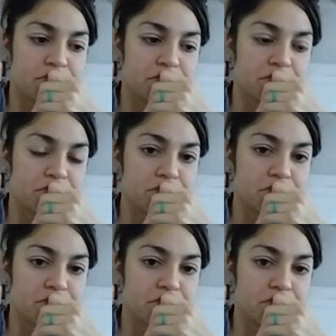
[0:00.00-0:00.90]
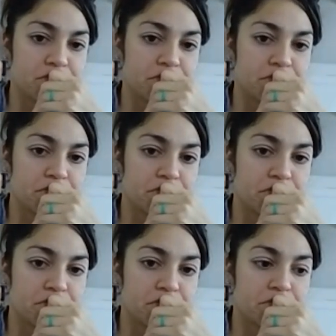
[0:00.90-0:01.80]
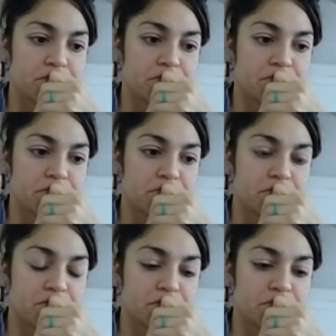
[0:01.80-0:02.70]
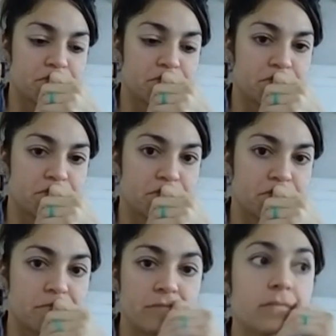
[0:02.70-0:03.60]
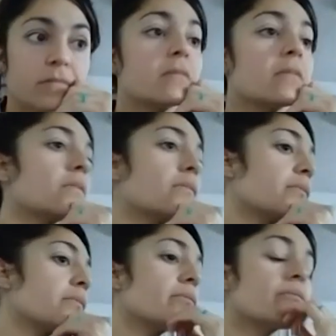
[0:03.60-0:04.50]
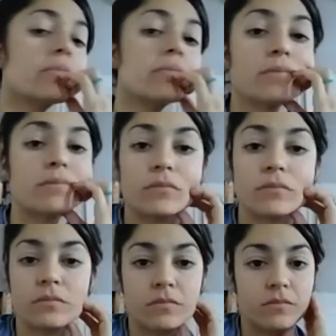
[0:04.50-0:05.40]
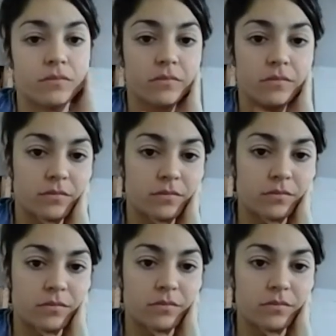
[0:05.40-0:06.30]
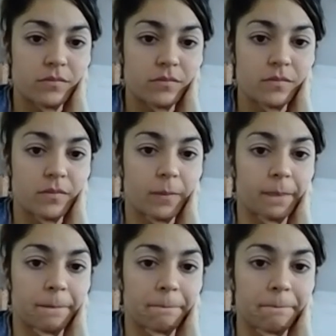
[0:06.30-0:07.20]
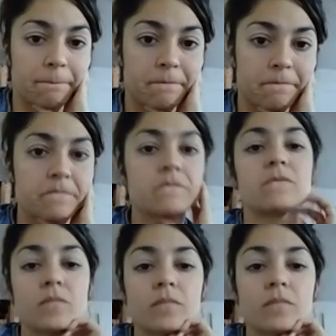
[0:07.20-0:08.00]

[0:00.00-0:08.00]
The person shown says nothing.